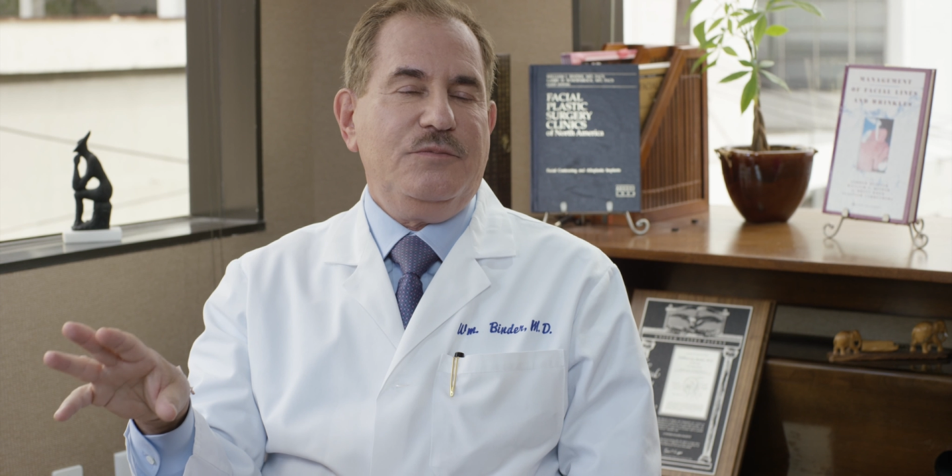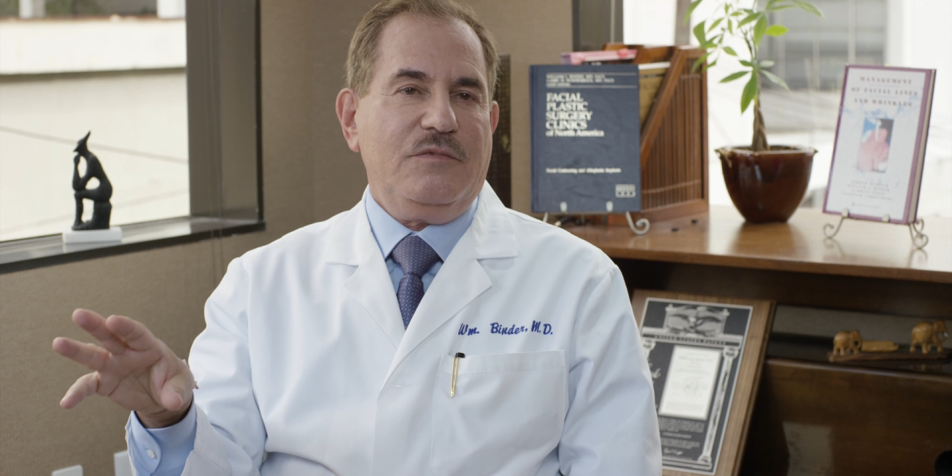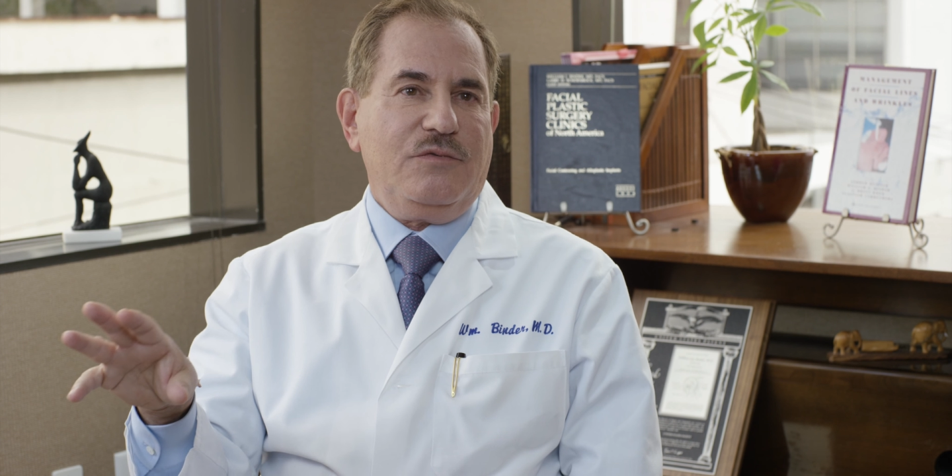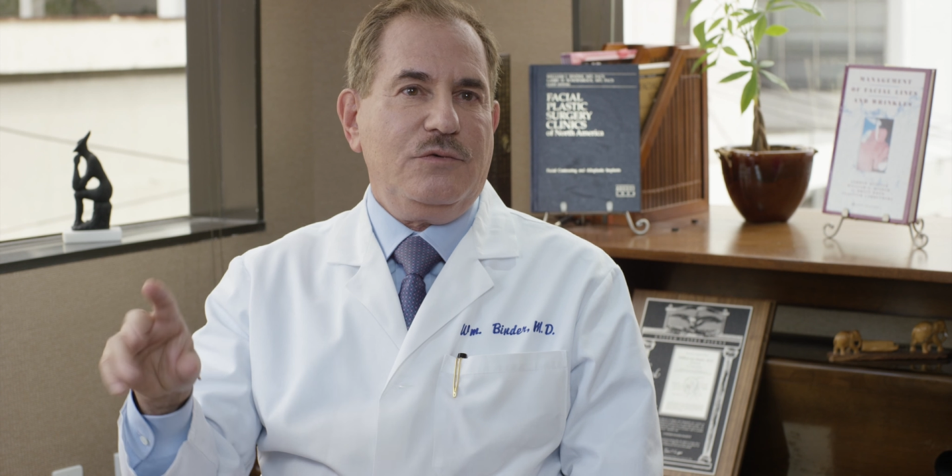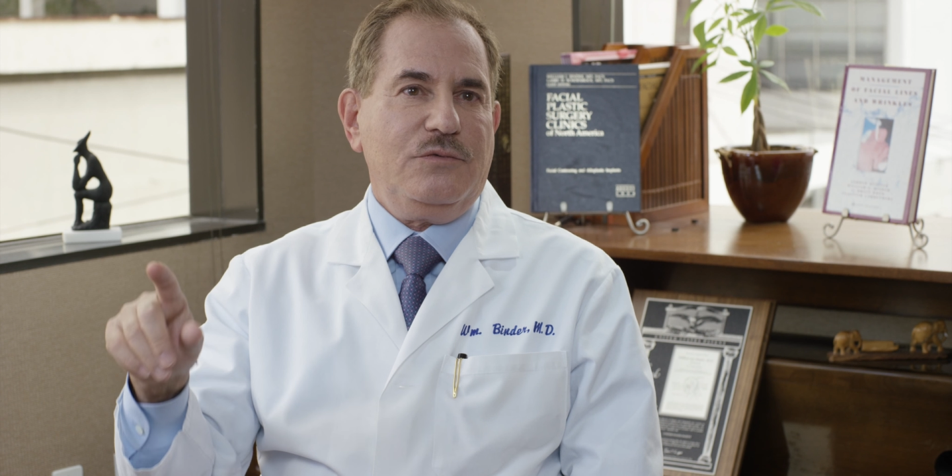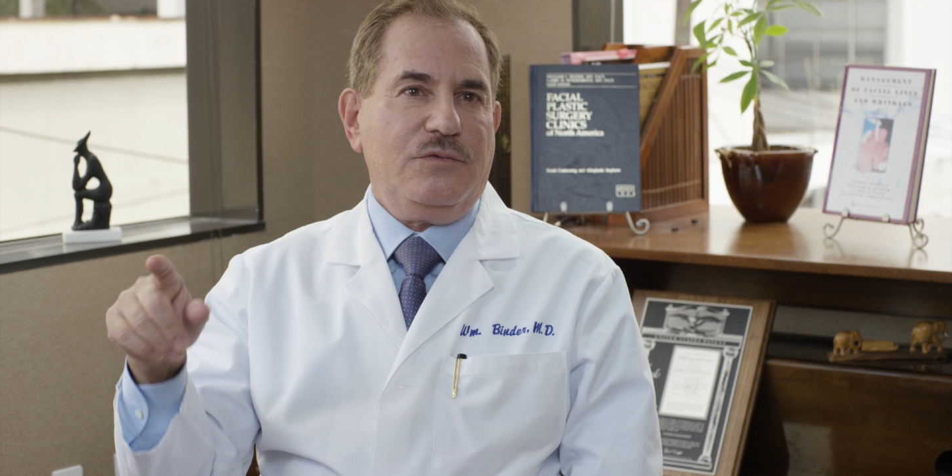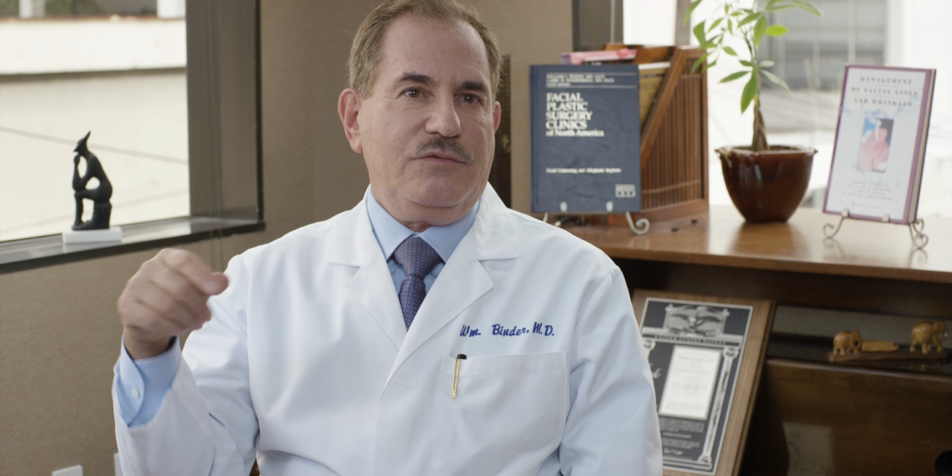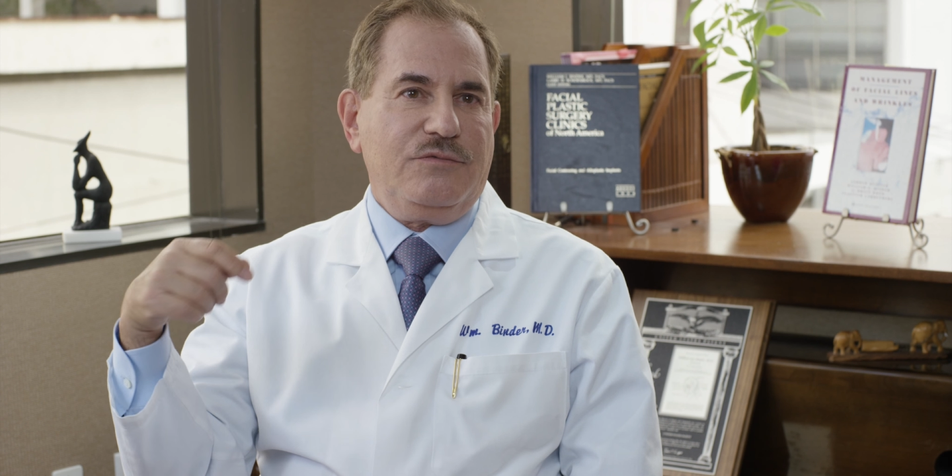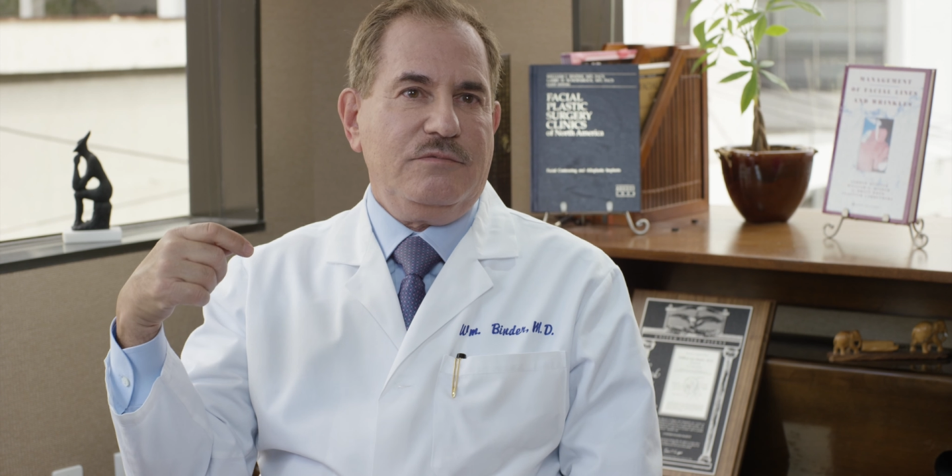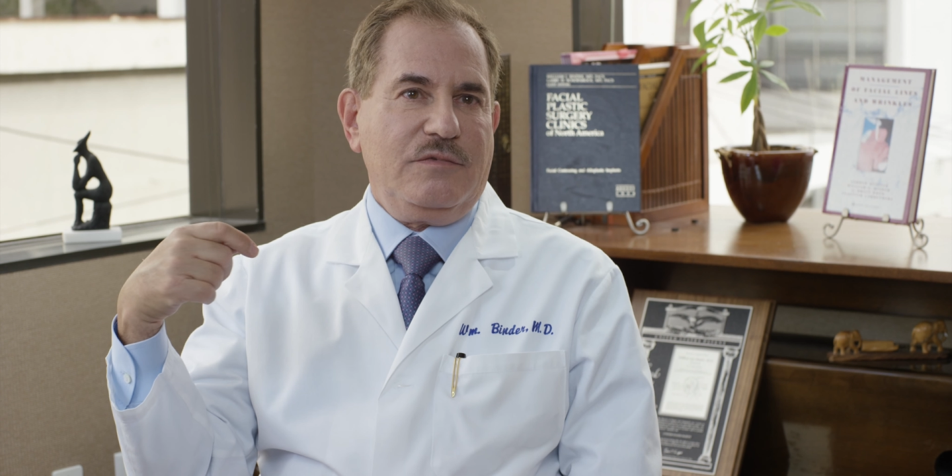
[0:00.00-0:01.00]
through
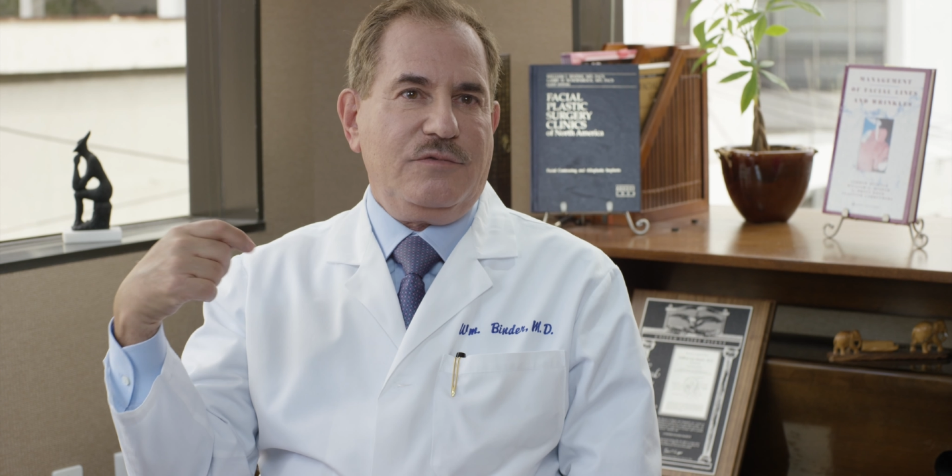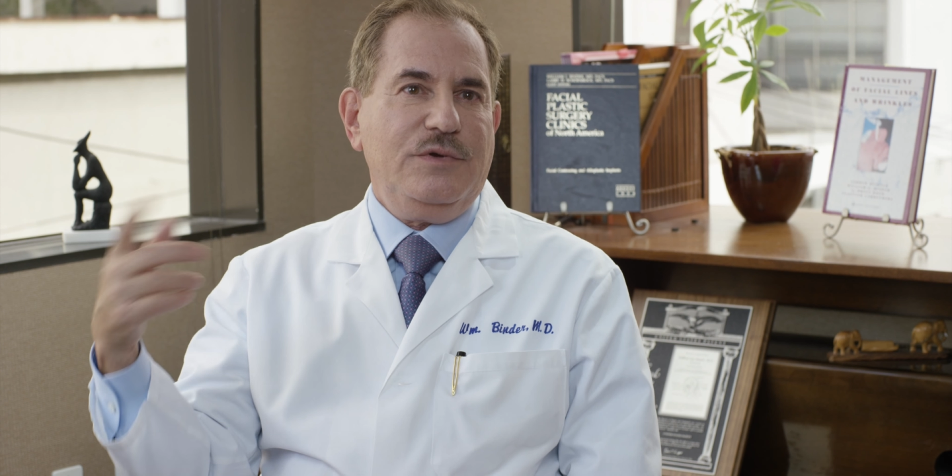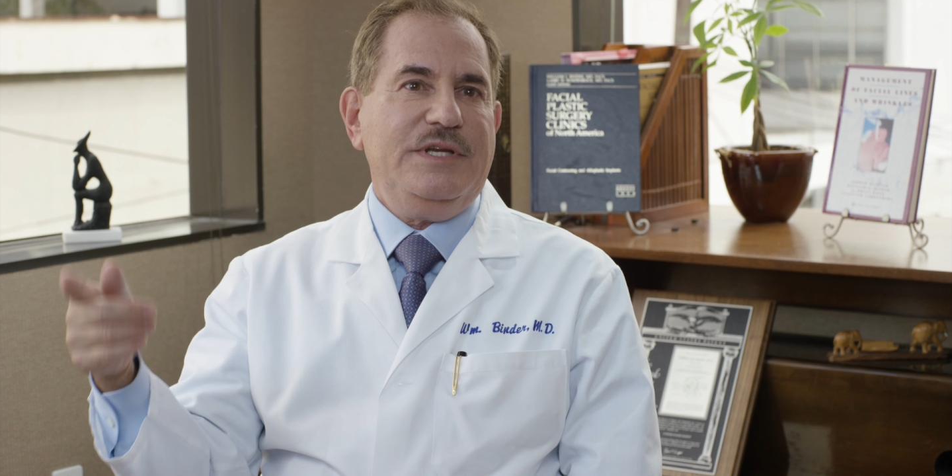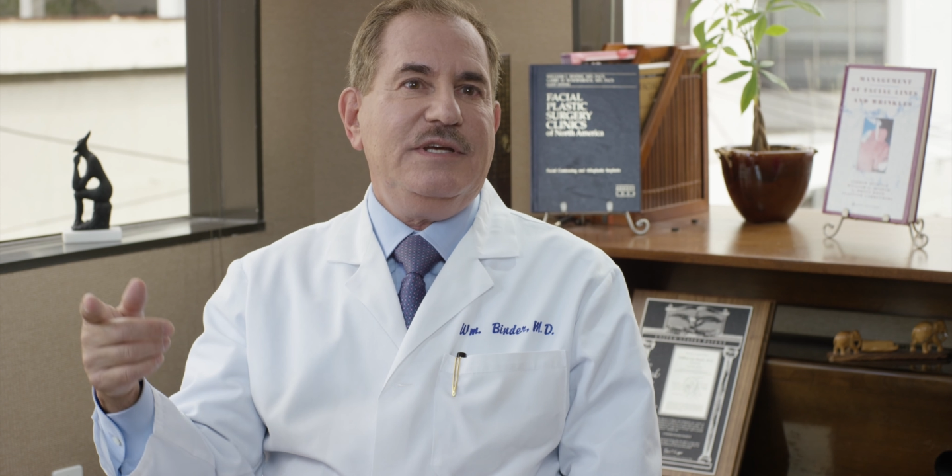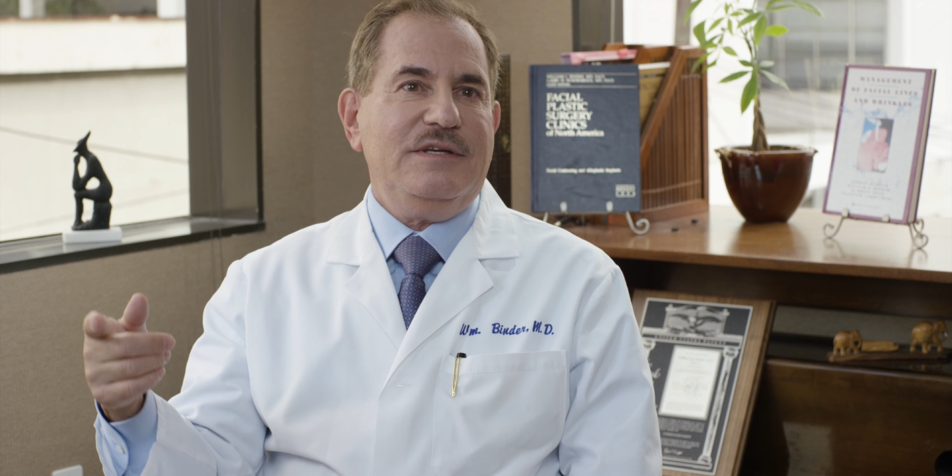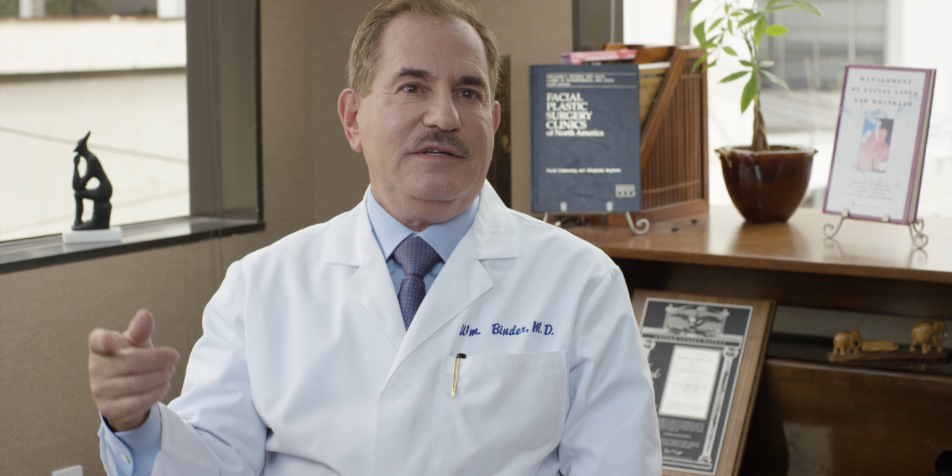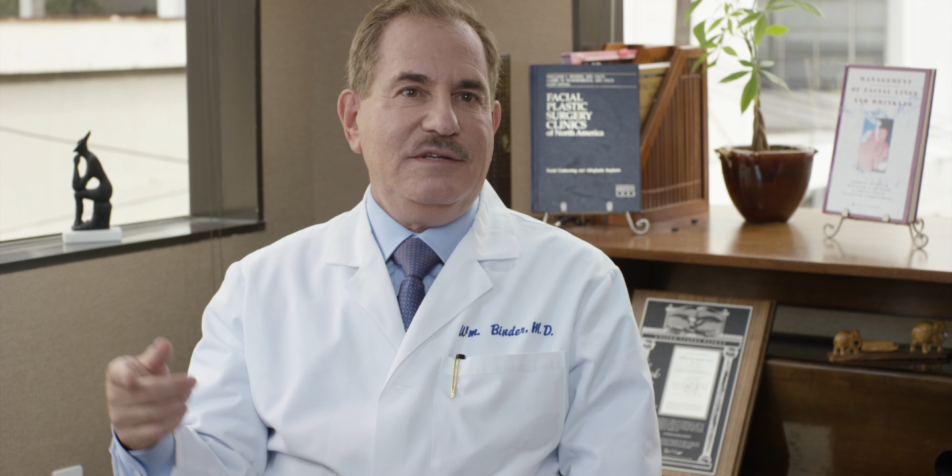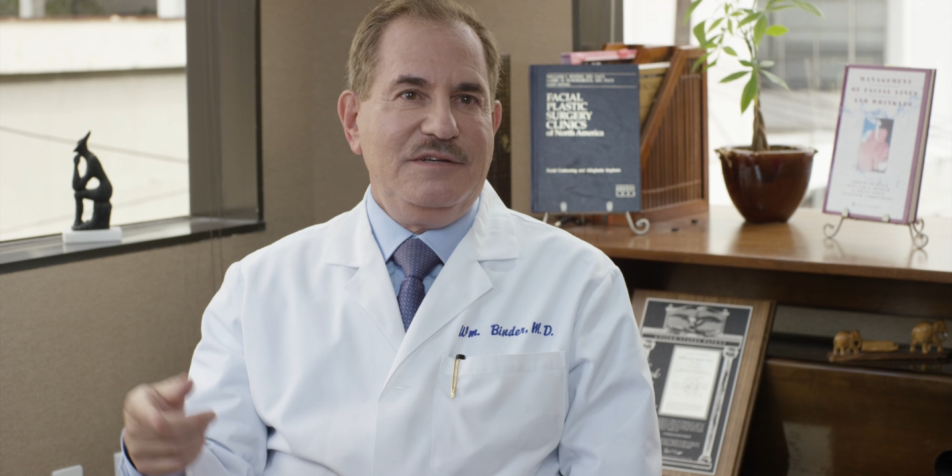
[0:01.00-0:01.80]
3D